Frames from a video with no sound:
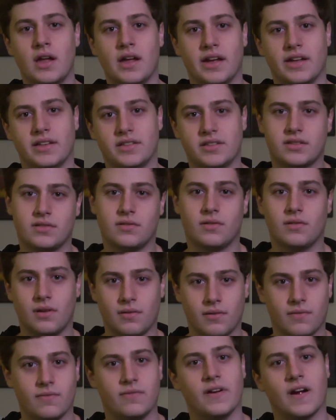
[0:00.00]
It's
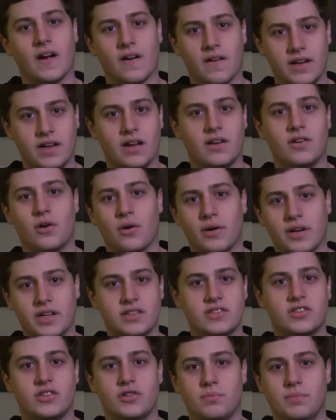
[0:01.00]
very
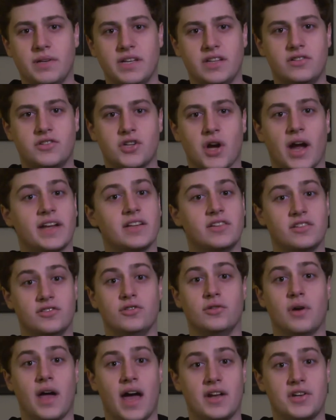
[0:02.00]
annoying to be trying to
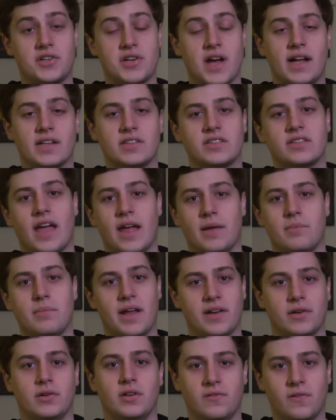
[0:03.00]
do headshots and
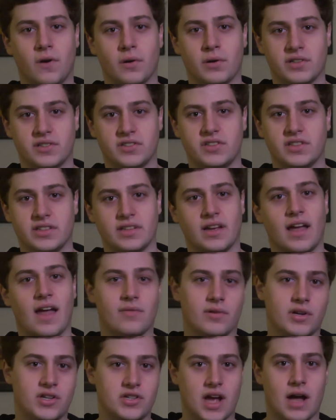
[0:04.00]
manually focusing
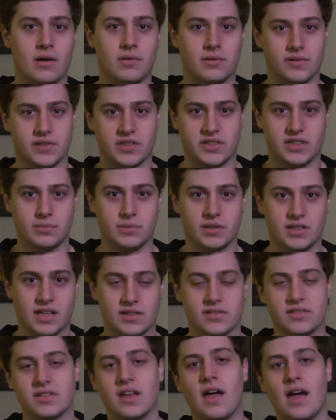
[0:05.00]
every shot with a cinema
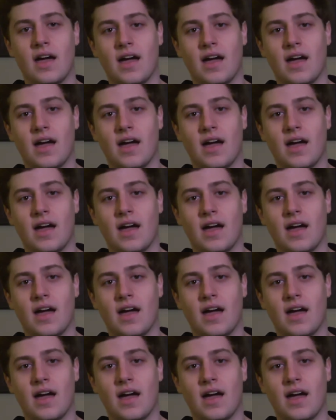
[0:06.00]
lens.